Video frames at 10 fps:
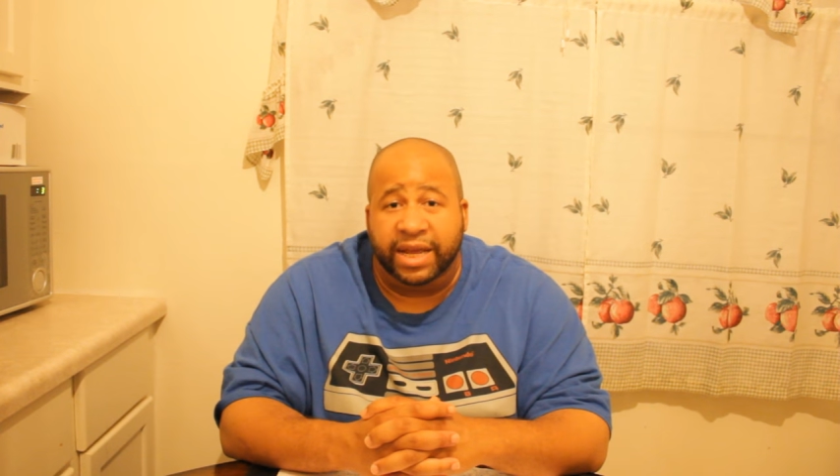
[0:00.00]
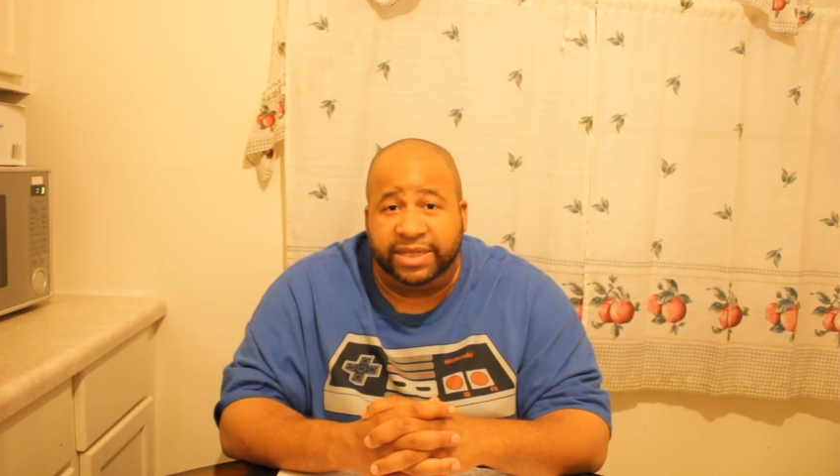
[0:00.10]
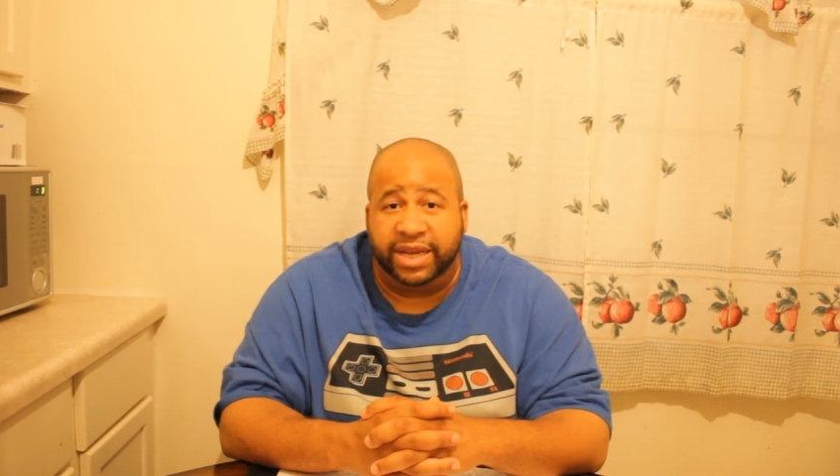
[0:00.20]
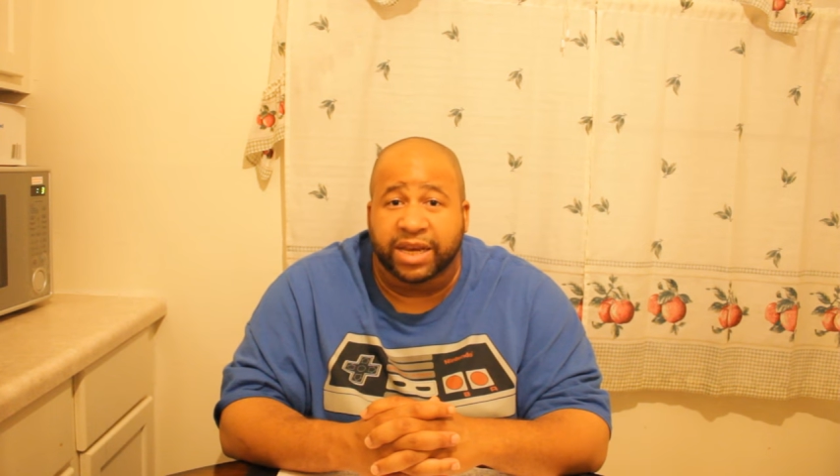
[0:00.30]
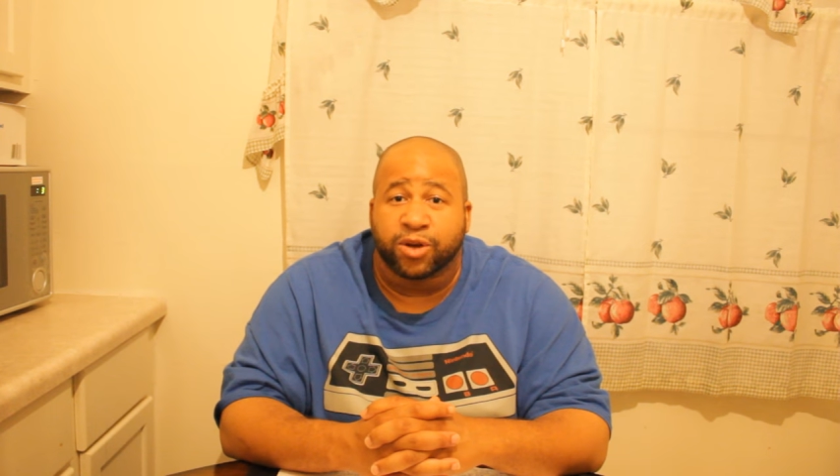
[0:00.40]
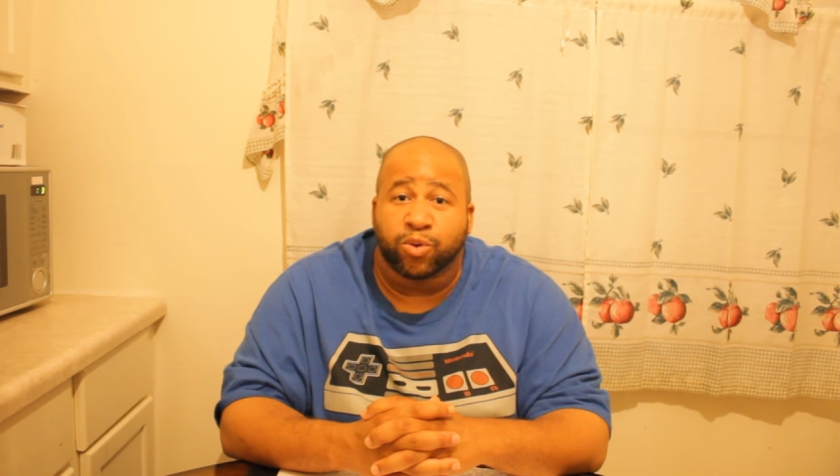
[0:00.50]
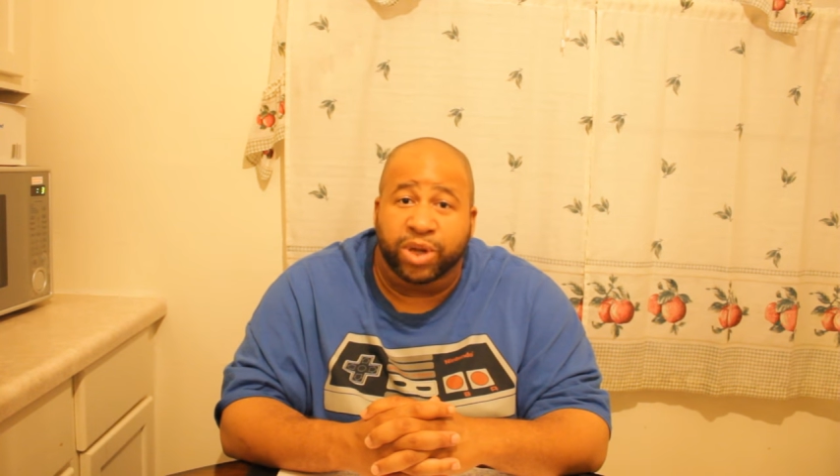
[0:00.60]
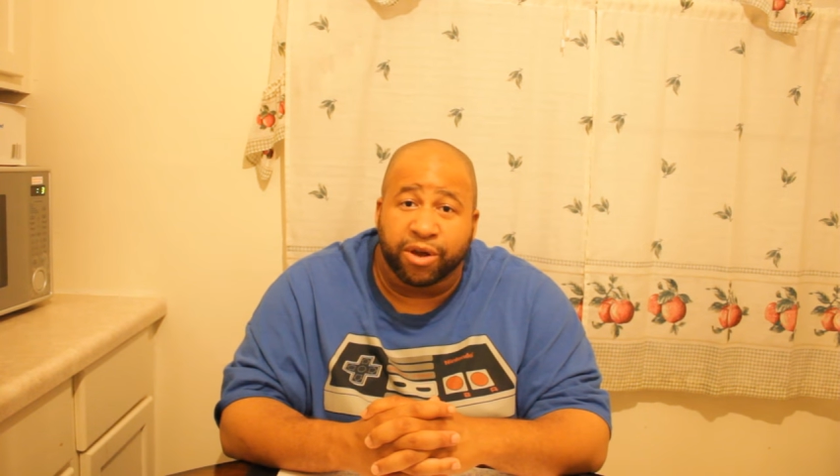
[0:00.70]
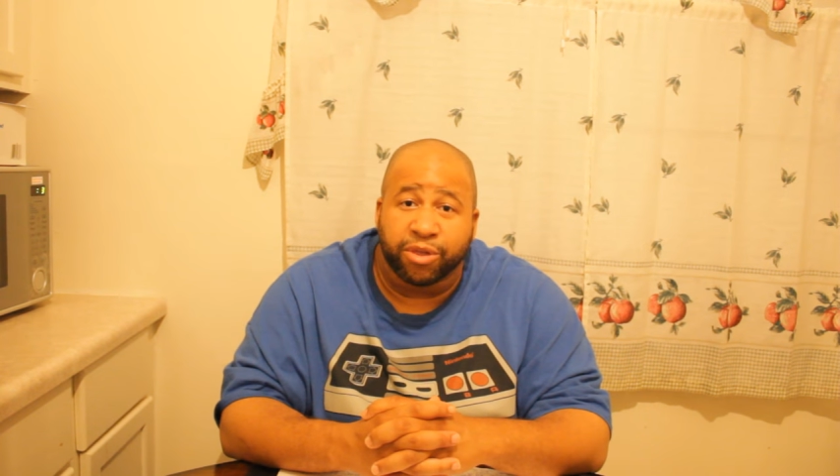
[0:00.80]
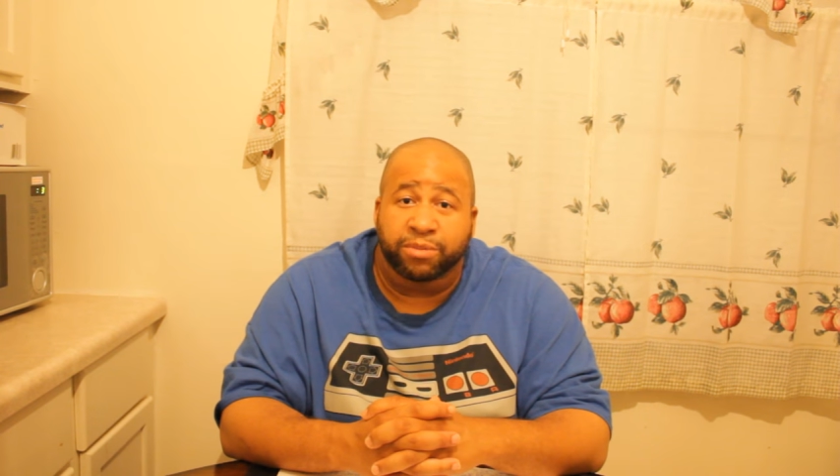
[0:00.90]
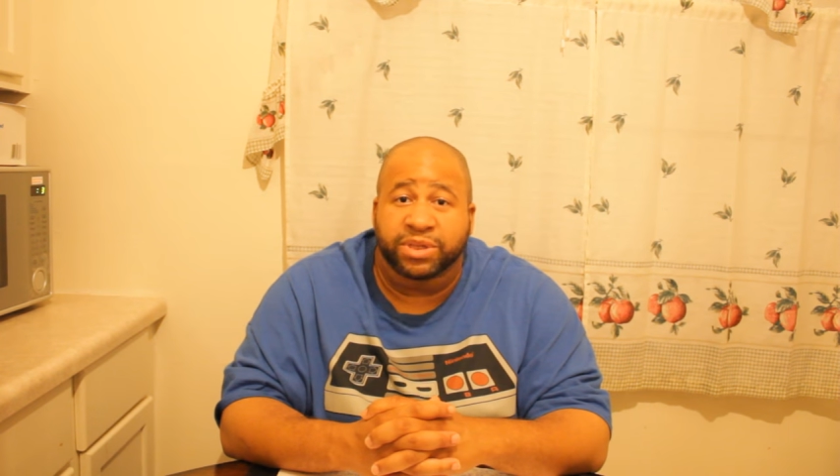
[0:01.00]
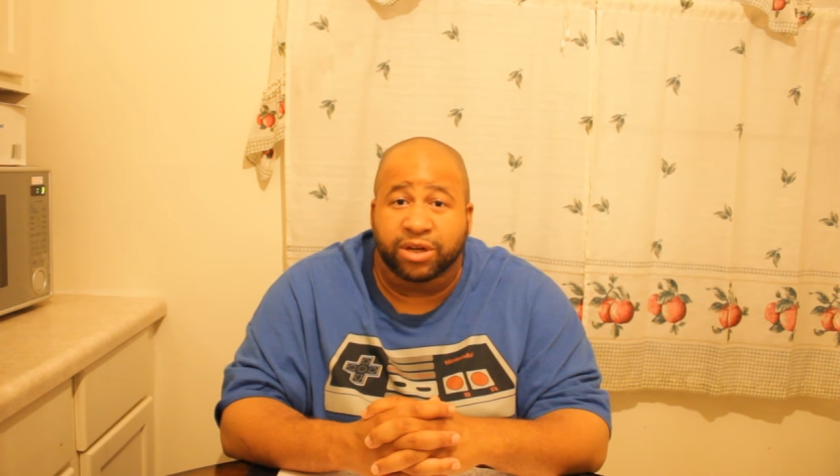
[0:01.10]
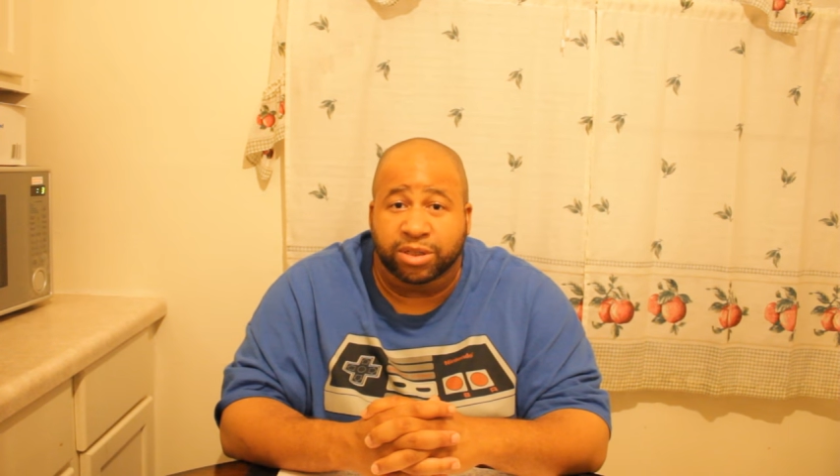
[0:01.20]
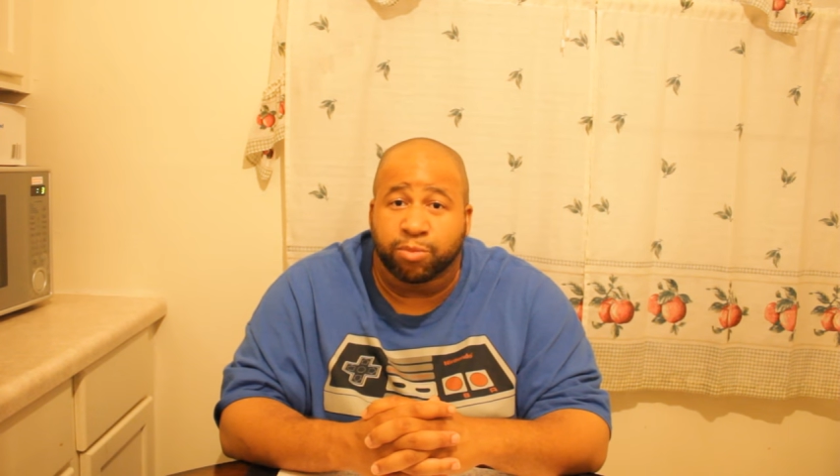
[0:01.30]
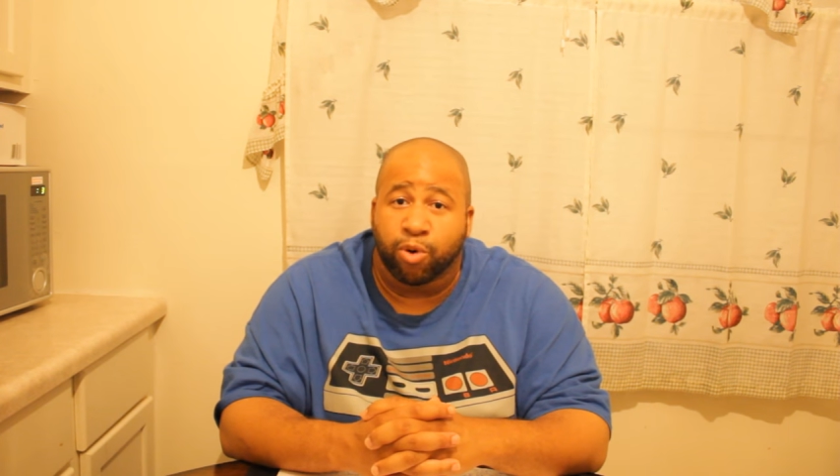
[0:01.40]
Yes, they do kill themselves